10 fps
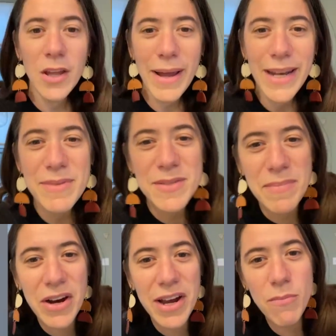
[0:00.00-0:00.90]
my name is
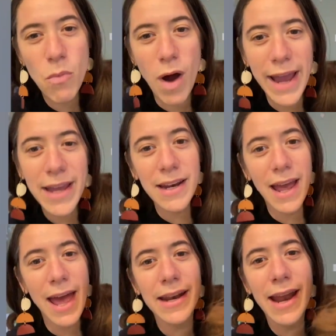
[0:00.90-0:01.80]
Miriam White
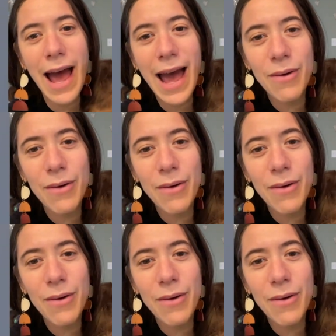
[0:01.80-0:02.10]
and I